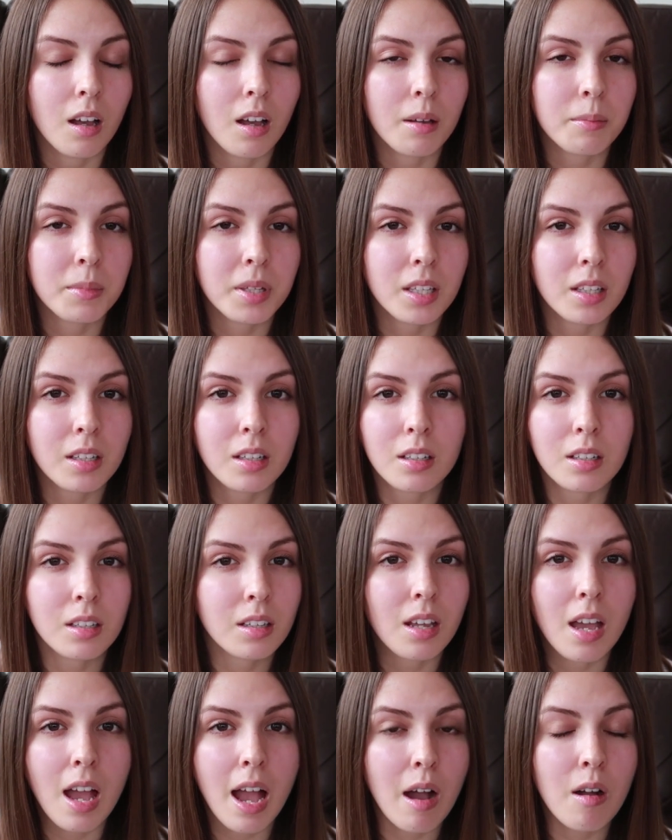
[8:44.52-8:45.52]
I mean,
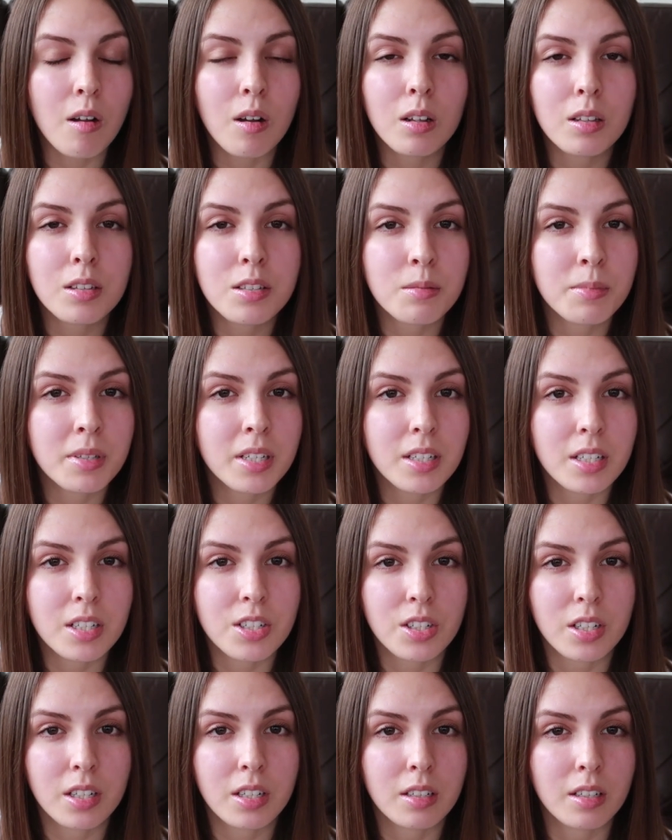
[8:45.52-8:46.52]
alcoholism and
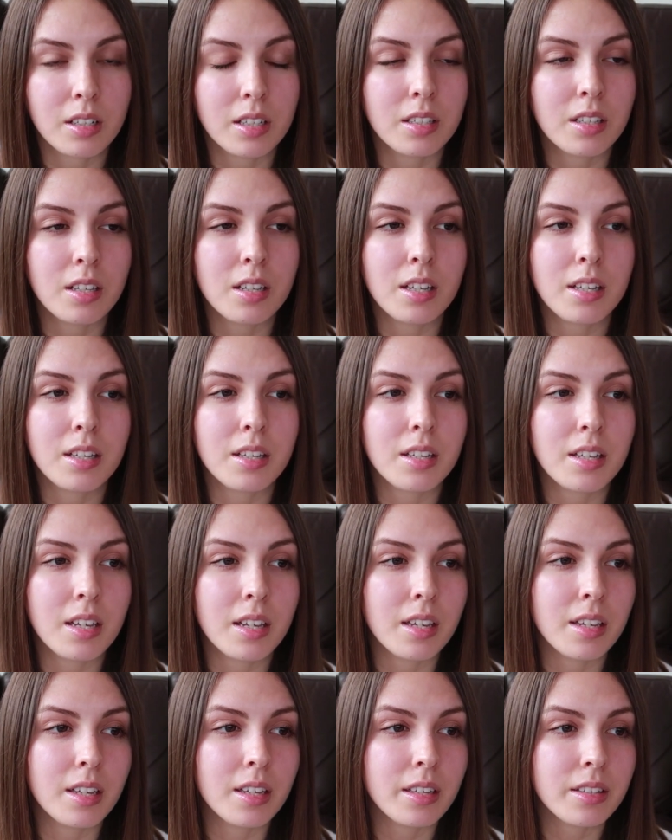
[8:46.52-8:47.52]
addiction,
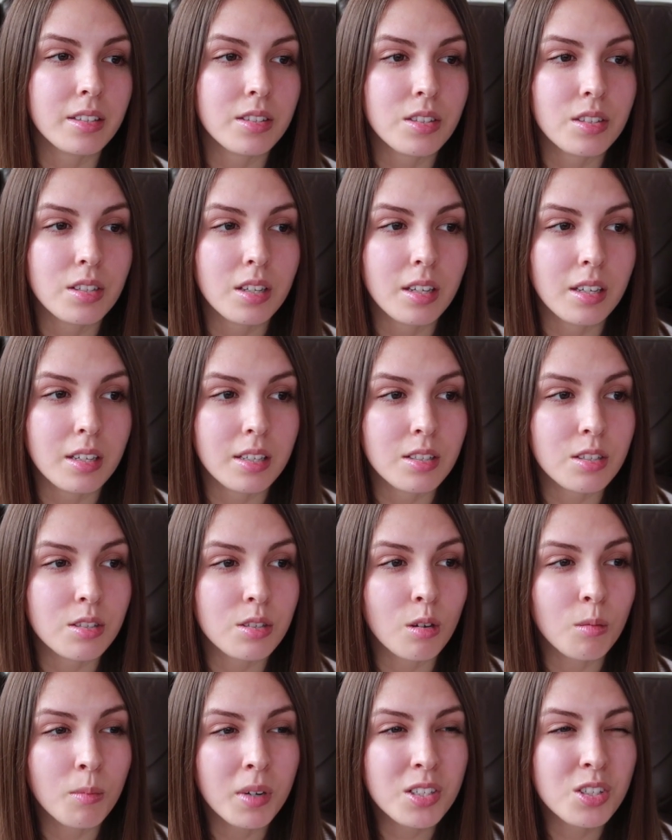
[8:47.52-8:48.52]
it's
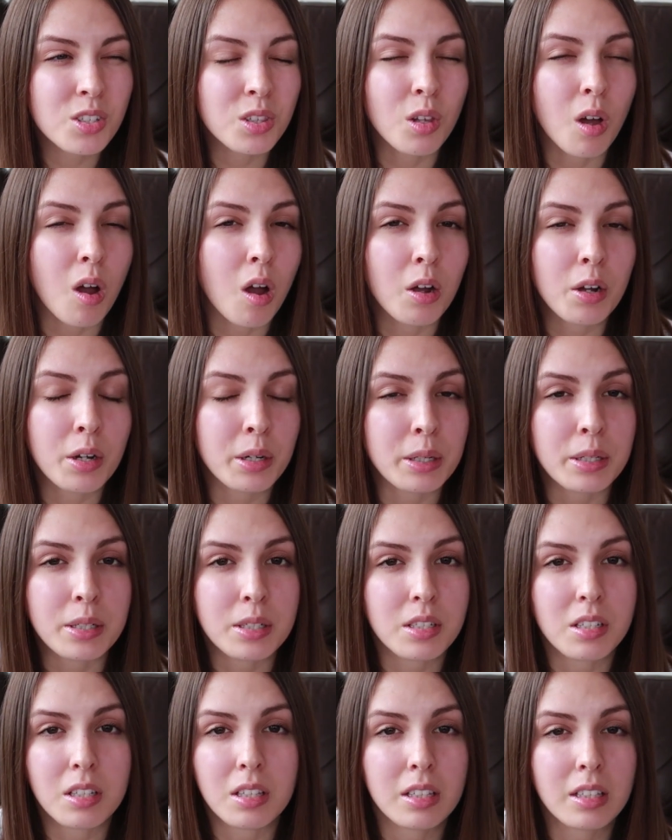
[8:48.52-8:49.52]
so much
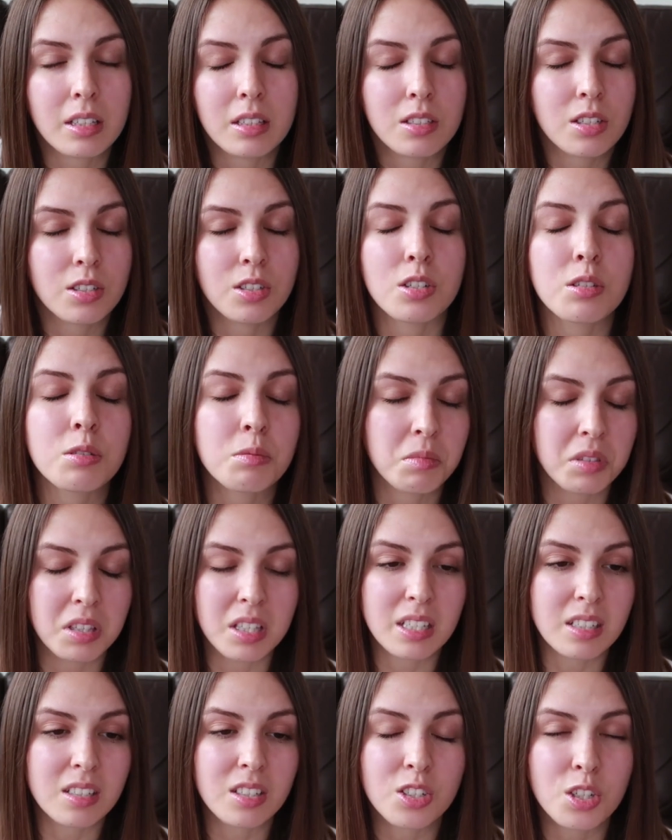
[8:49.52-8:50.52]
longer than to
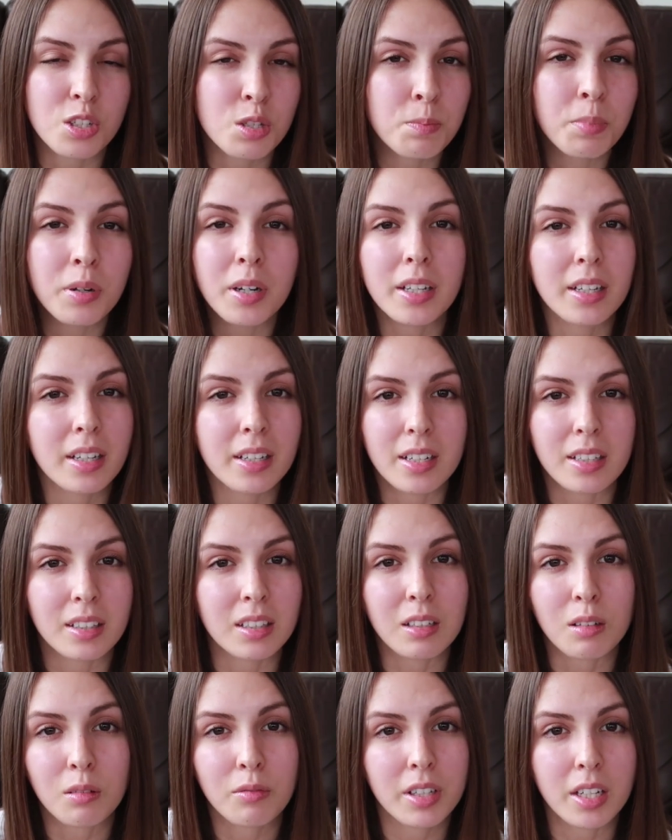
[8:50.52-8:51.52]
just put in a
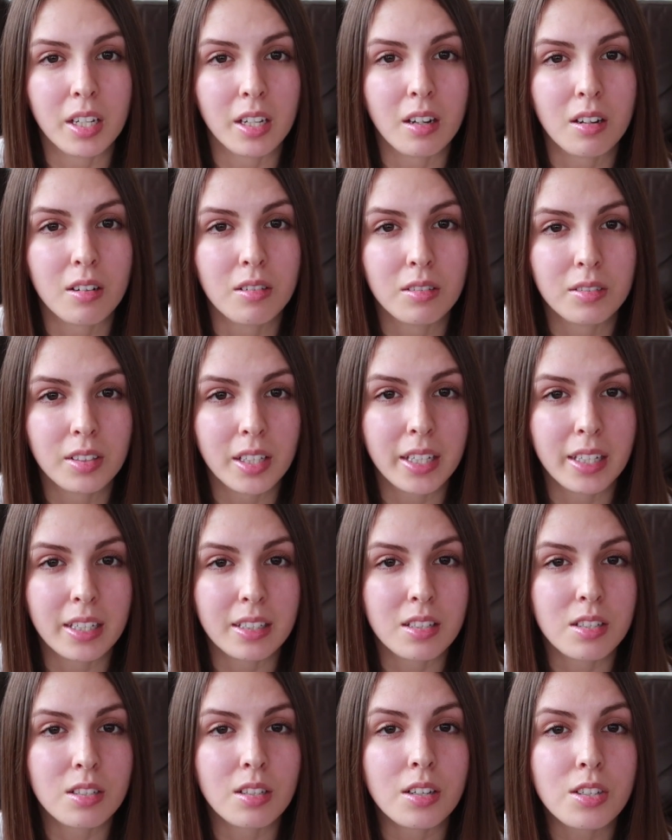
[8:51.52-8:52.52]
little video. Like,
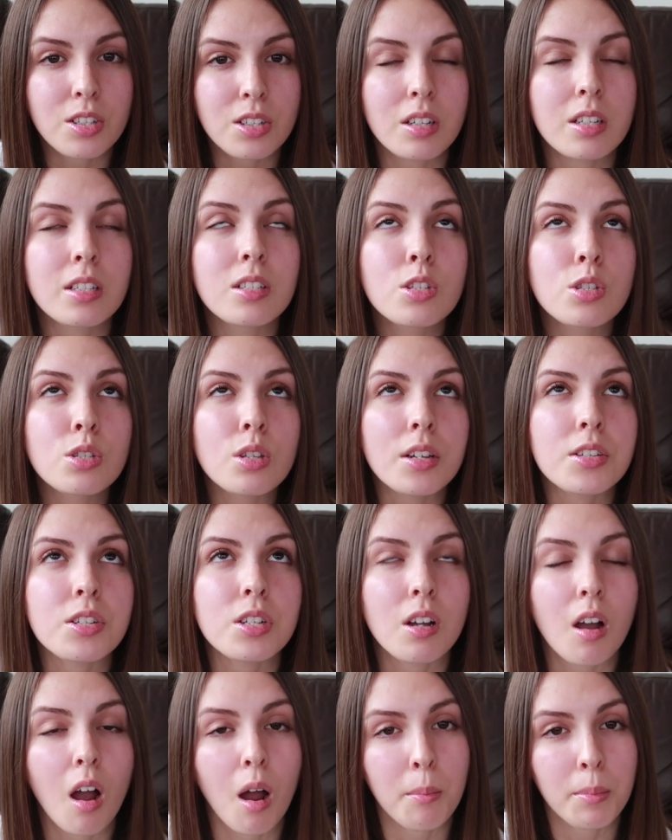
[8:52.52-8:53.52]
it's such
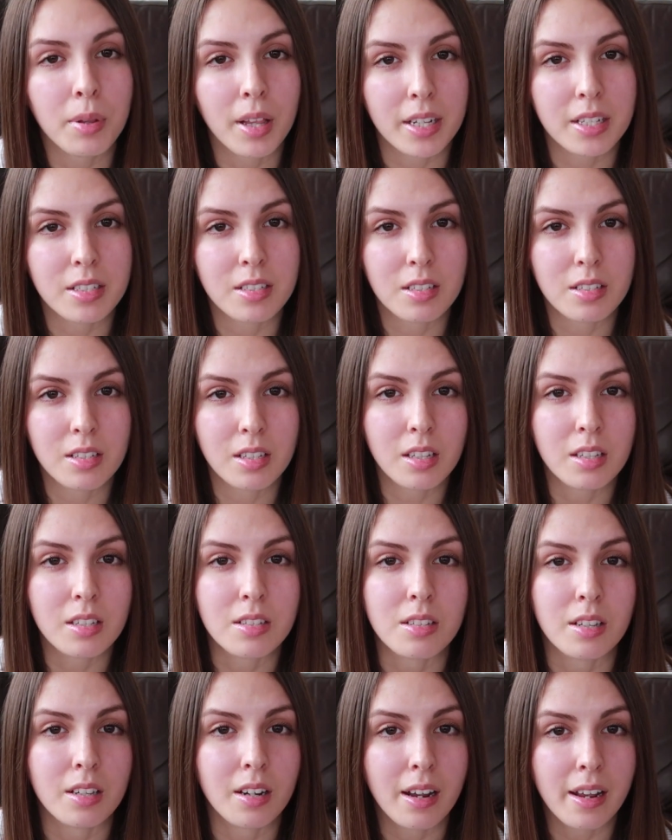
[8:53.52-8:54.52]
a complex
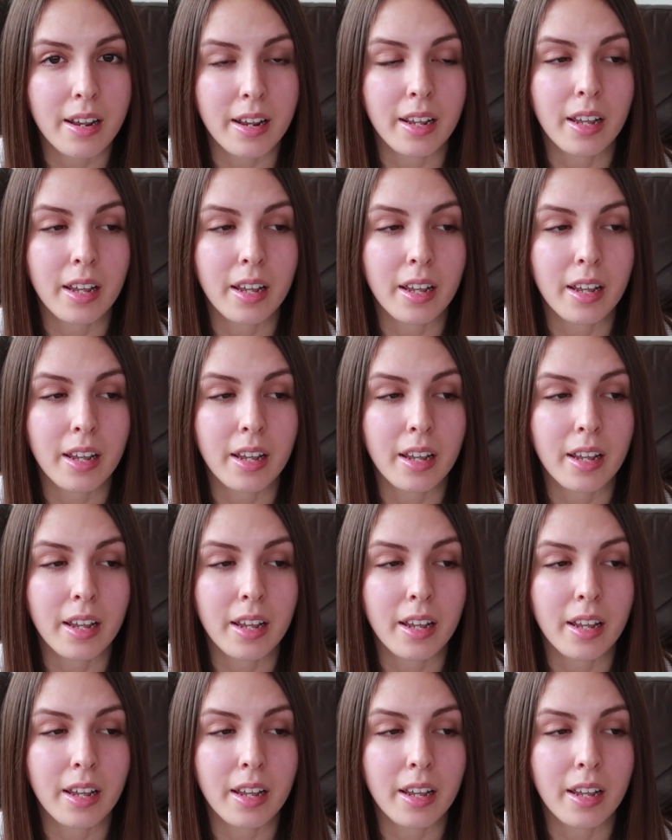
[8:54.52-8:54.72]
disease, and